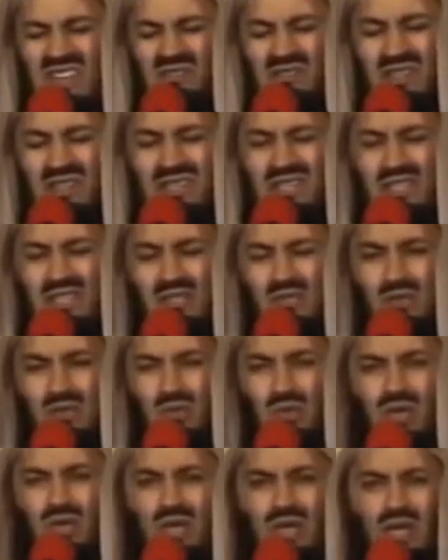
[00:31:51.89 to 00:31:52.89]
definitely
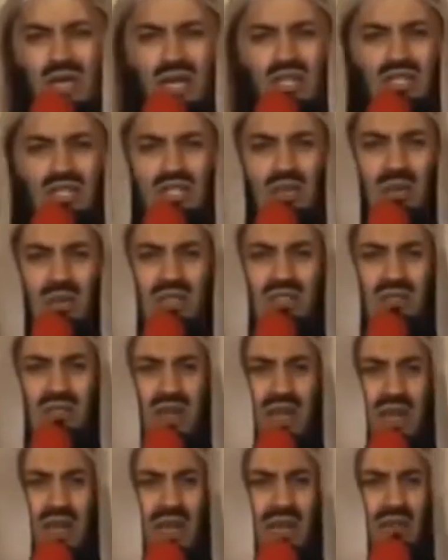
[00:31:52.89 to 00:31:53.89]
true and she was
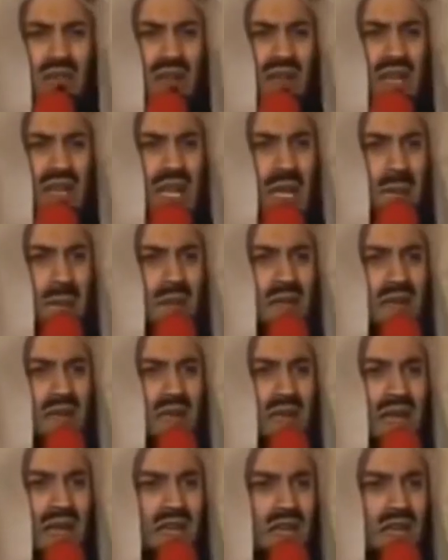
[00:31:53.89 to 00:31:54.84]
very, very happy.